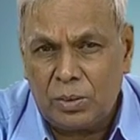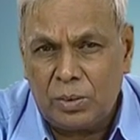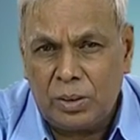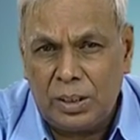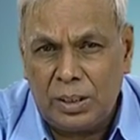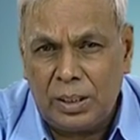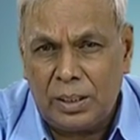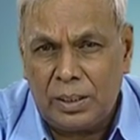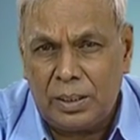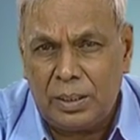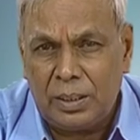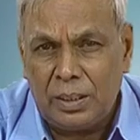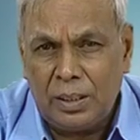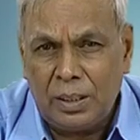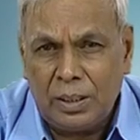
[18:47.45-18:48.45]
So, these are
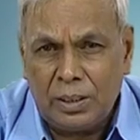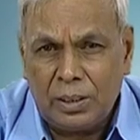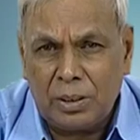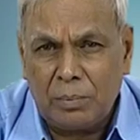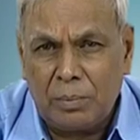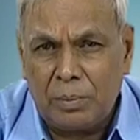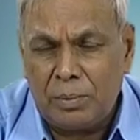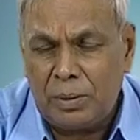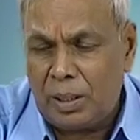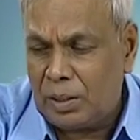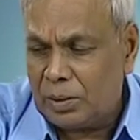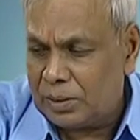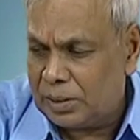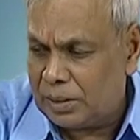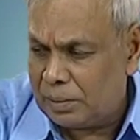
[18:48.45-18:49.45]
the some of the
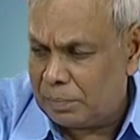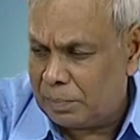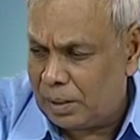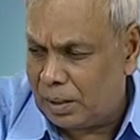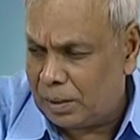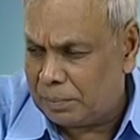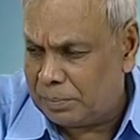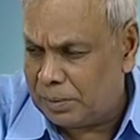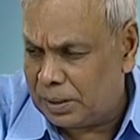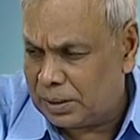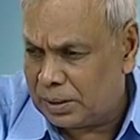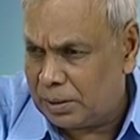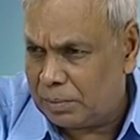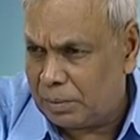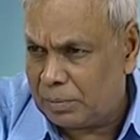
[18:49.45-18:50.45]

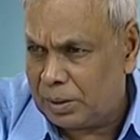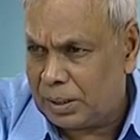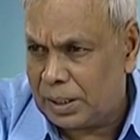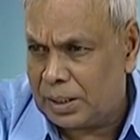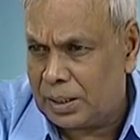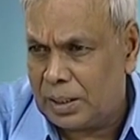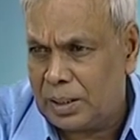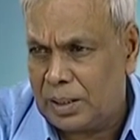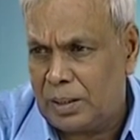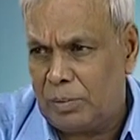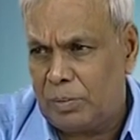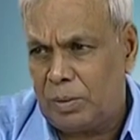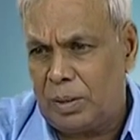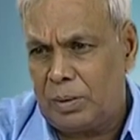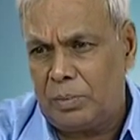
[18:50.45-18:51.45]
objective of the catalytic
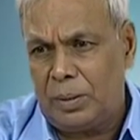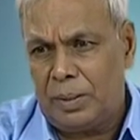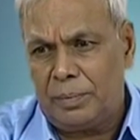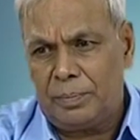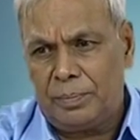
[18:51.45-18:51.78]
reforming.